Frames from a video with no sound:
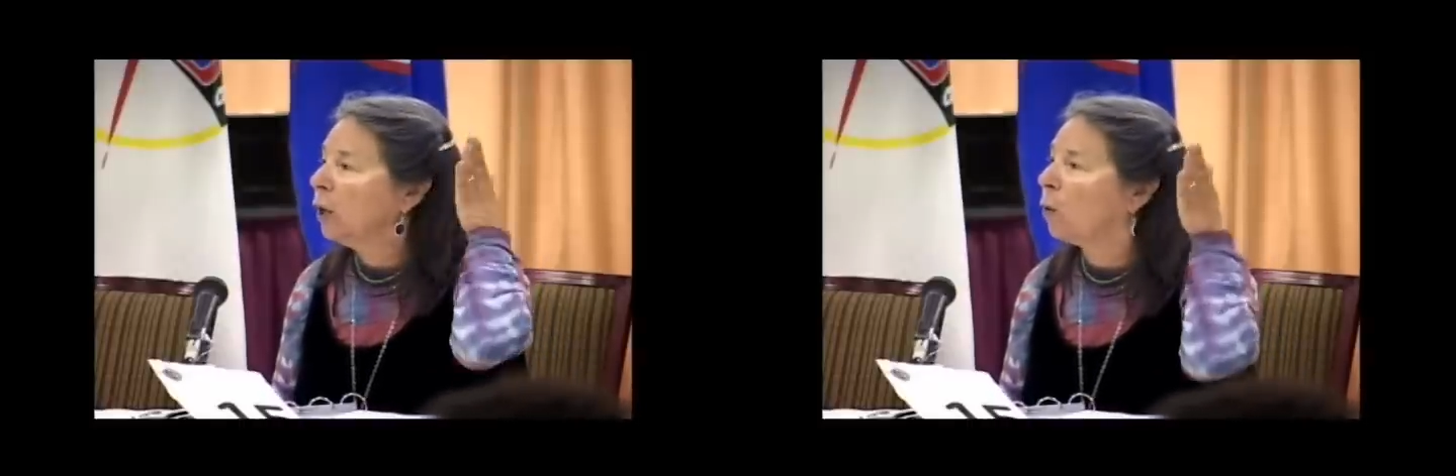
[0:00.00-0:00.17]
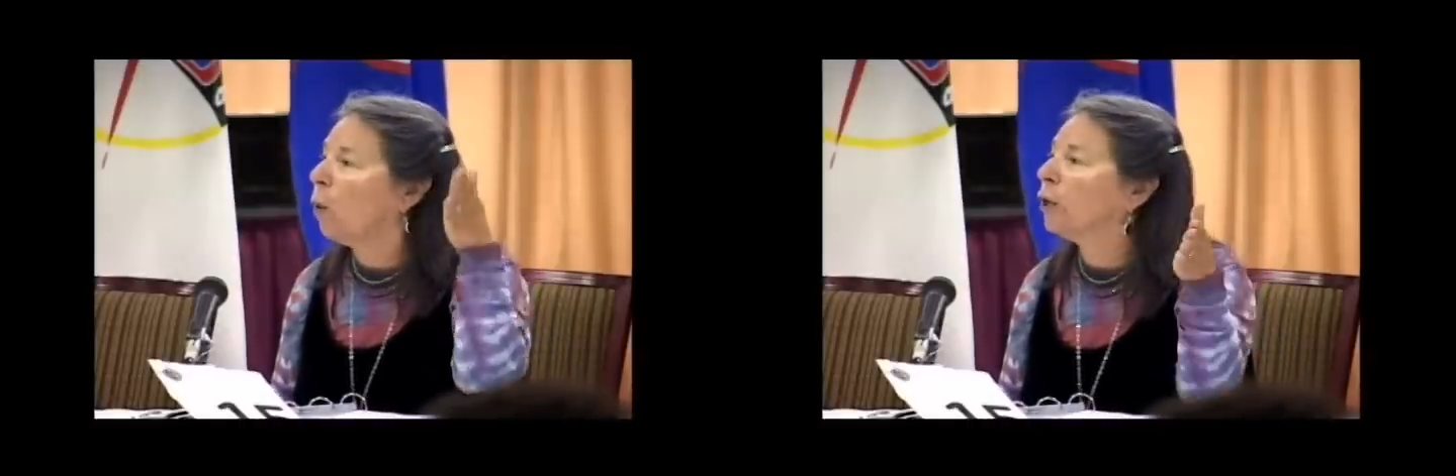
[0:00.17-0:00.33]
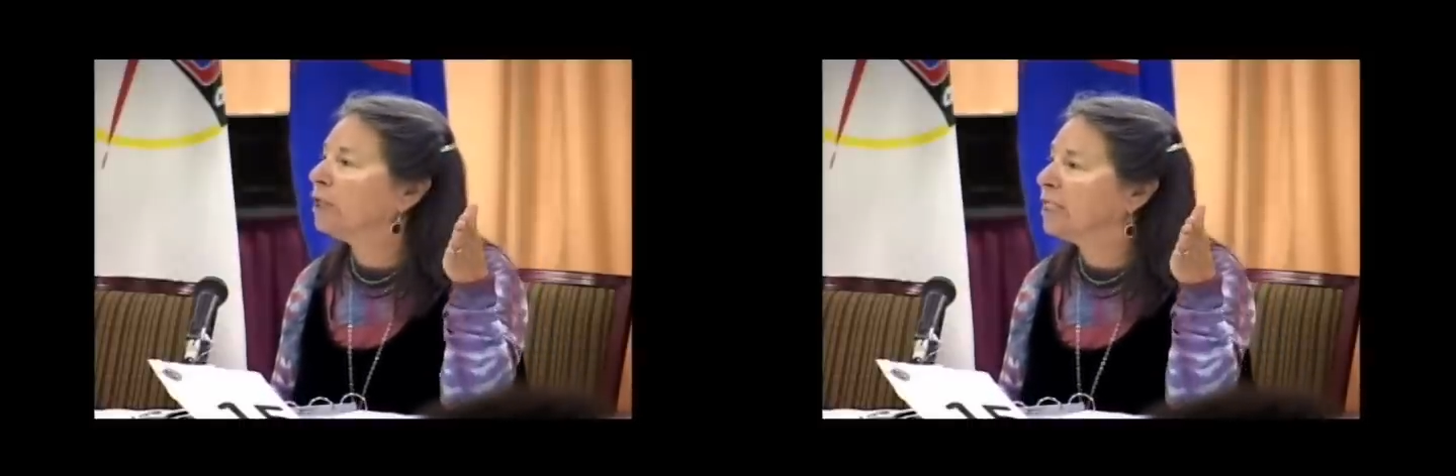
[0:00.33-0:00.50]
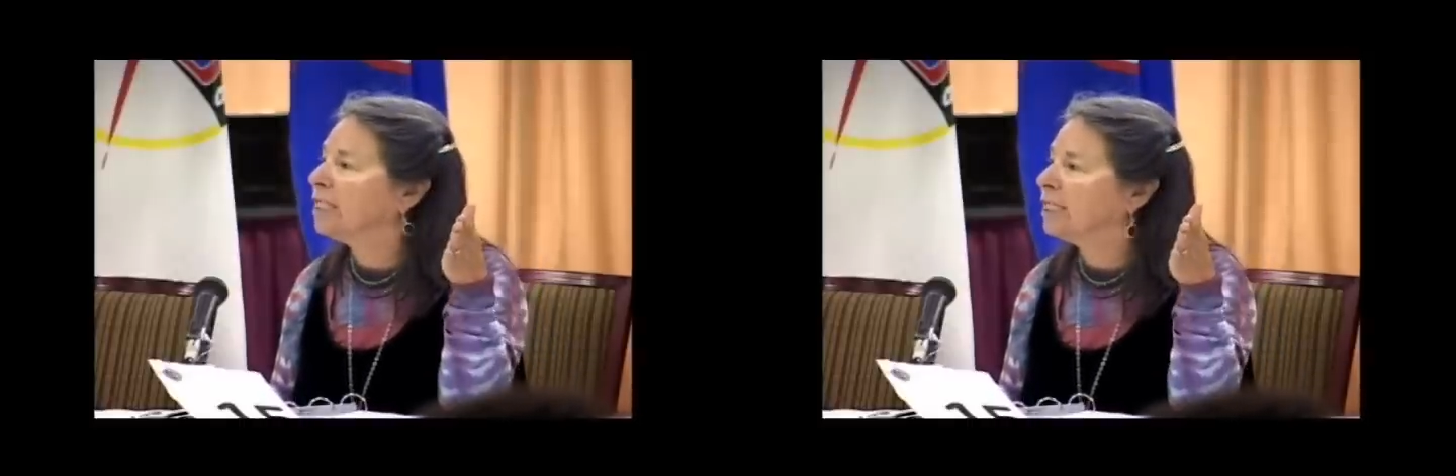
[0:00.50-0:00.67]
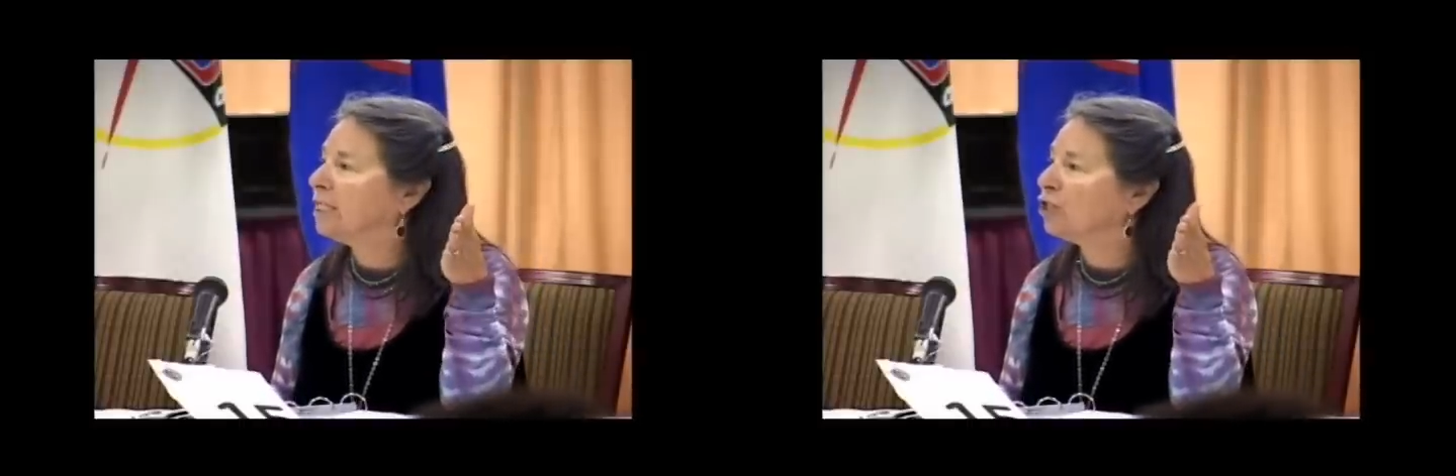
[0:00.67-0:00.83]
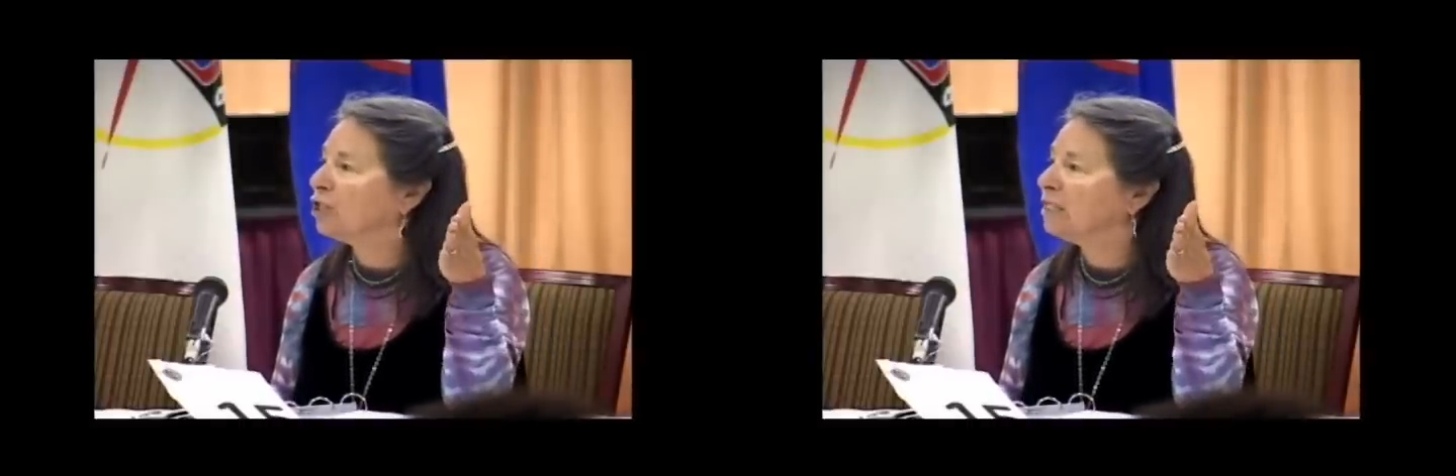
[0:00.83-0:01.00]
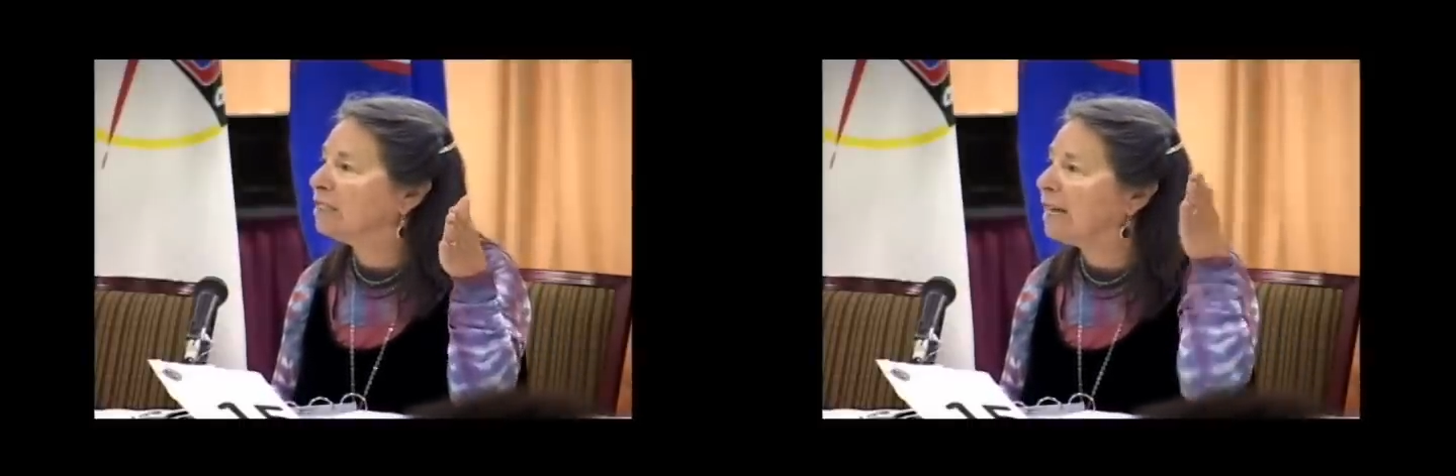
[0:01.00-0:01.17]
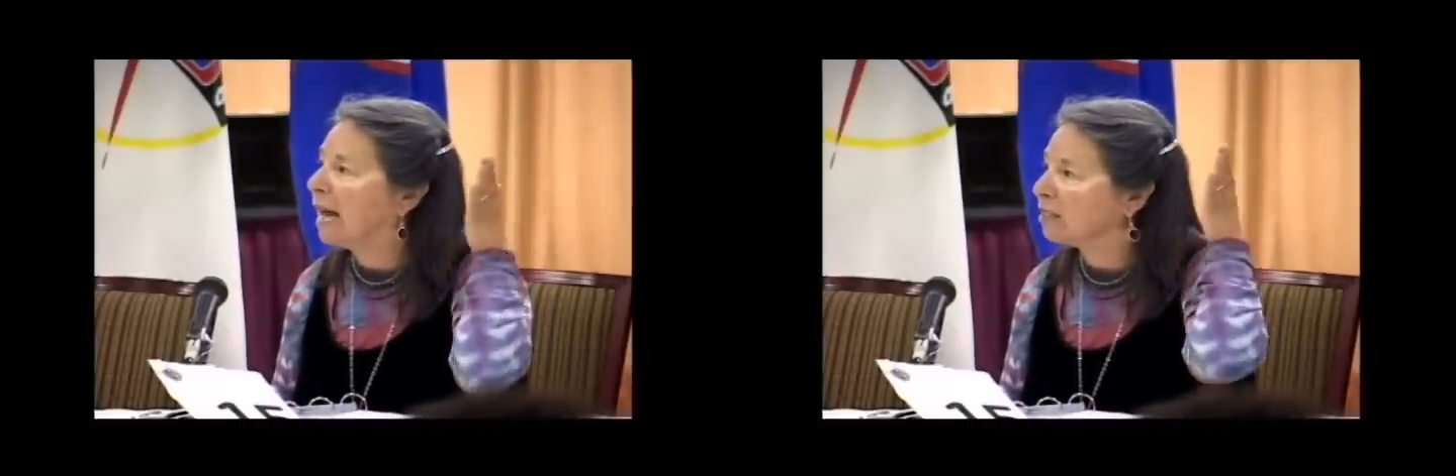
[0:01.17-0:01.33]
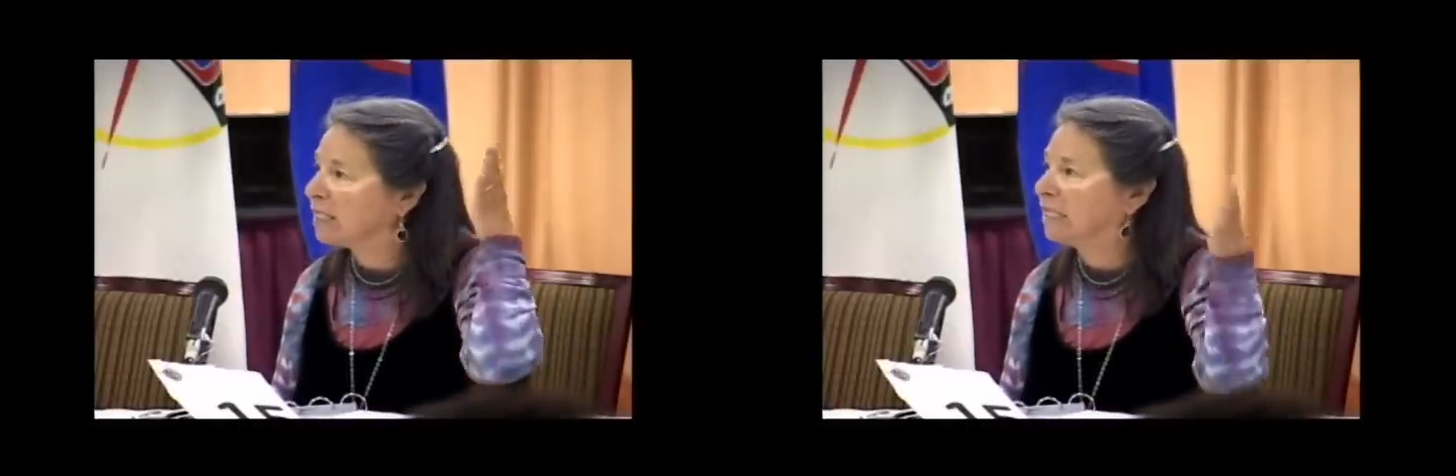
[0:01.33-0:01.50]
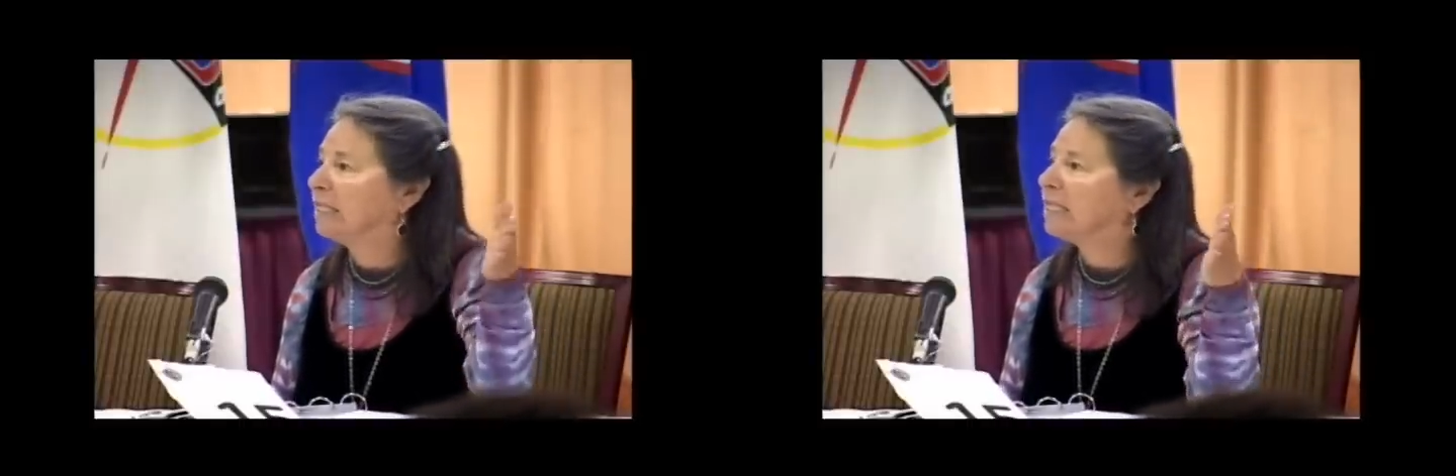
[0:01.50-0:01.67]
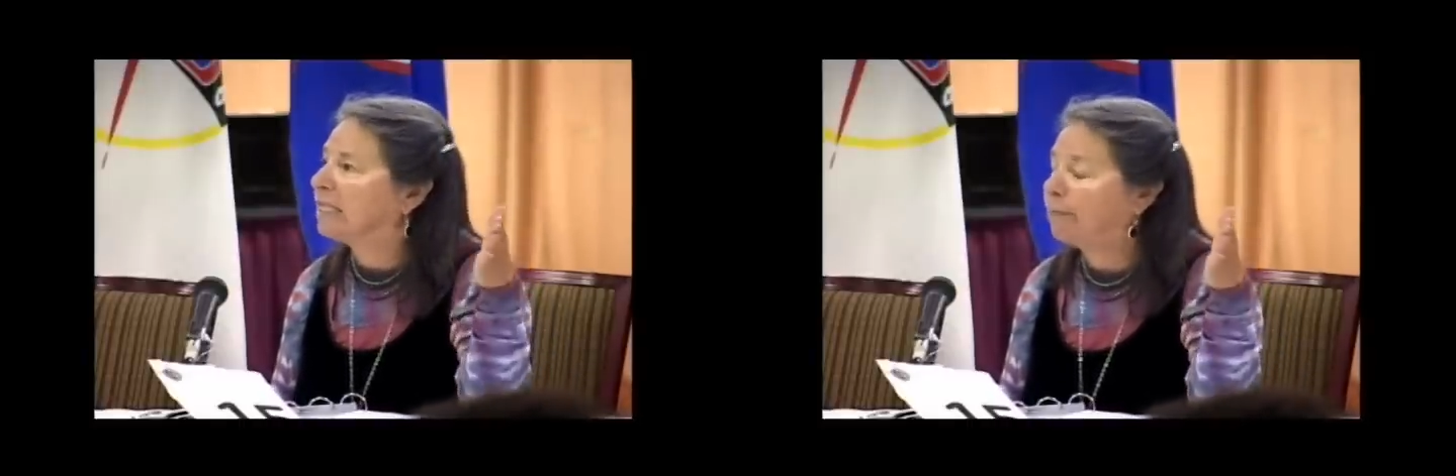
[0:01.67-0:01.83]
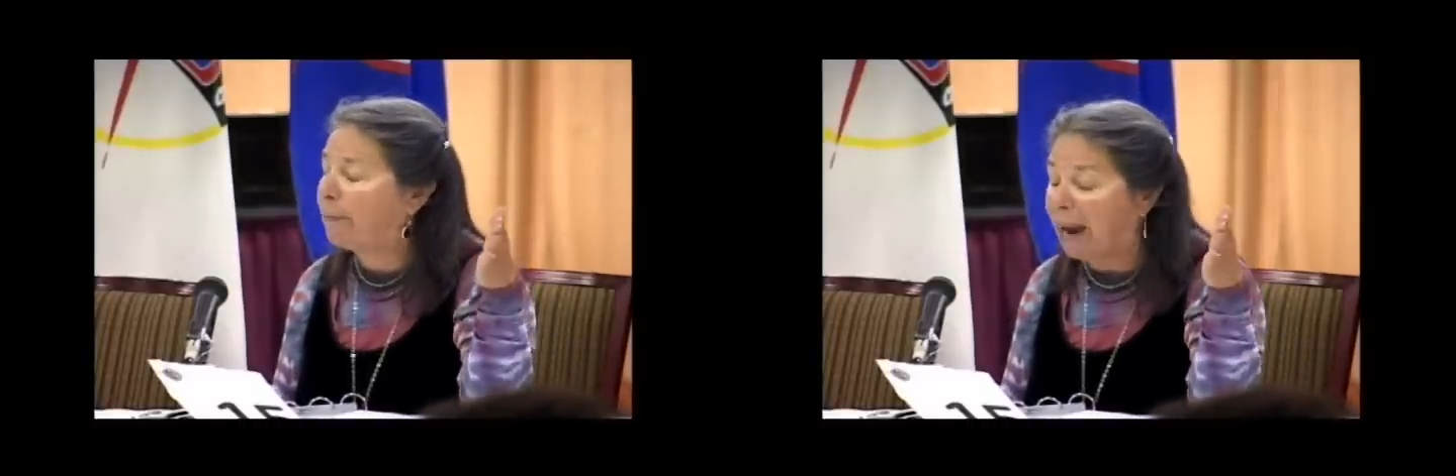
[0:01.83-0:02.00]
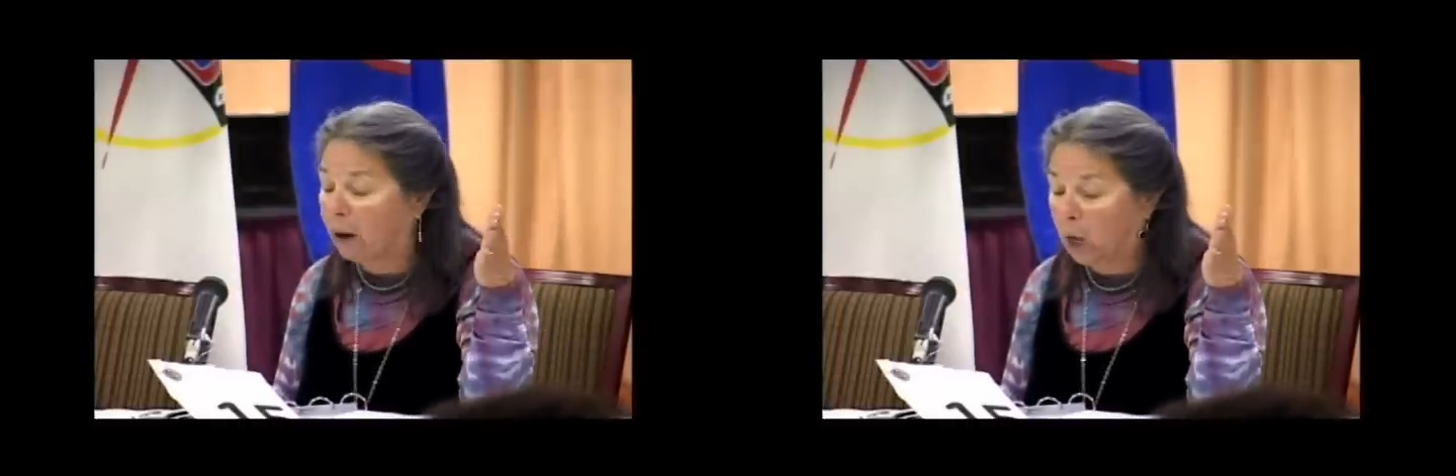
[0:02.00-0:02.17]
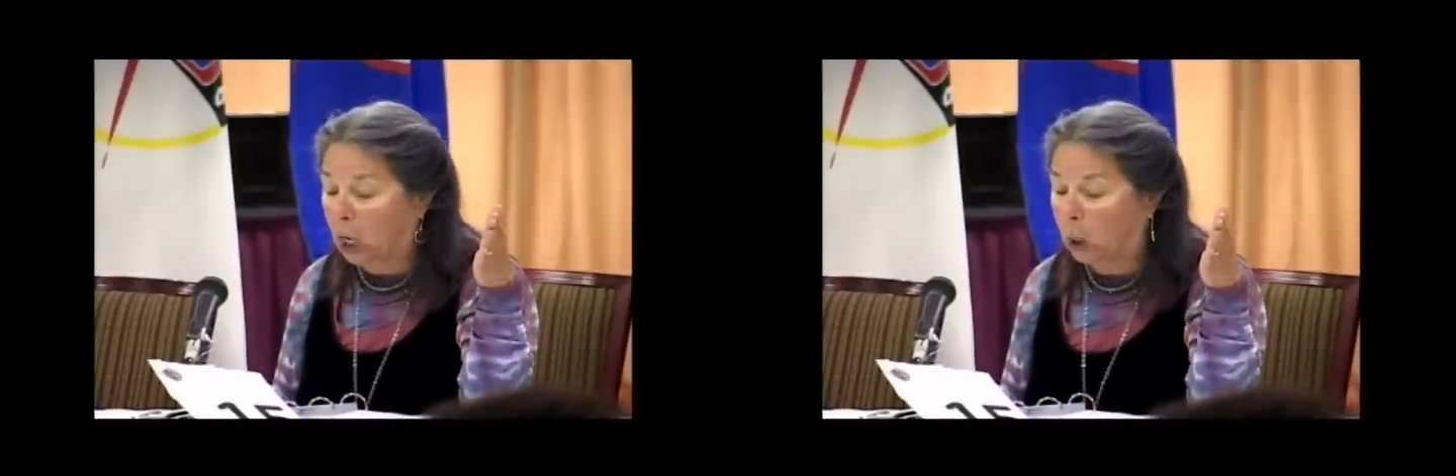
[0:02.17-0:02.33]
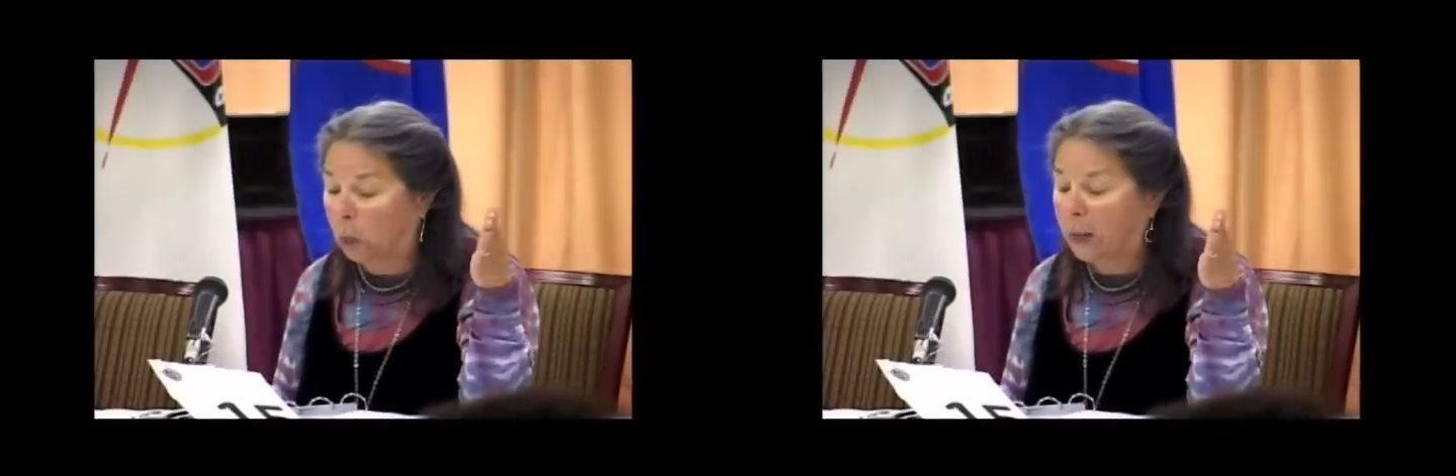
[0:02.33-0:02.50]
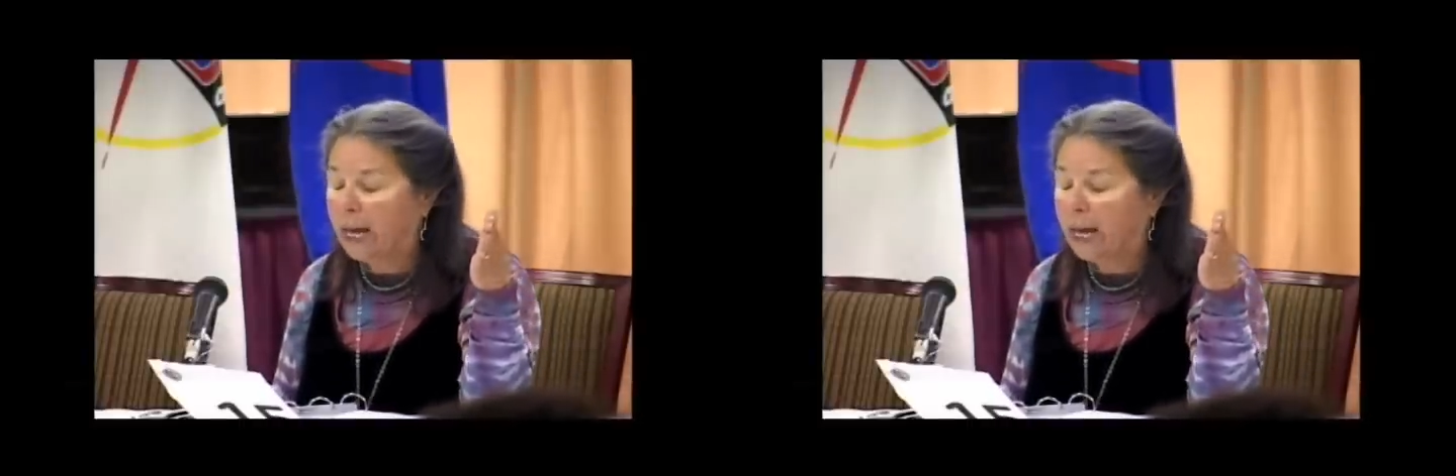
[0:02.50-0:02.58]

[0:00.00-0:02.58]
court decisions now since Sparrow.